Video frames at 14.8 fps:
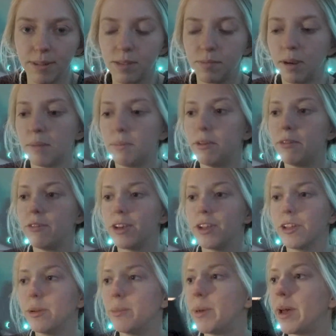it's making me feel a
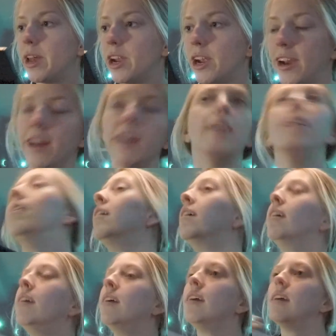little better.
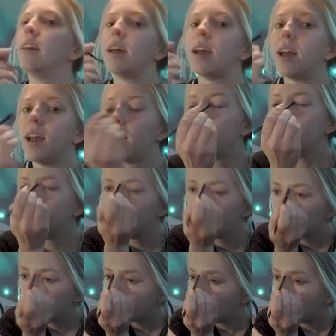And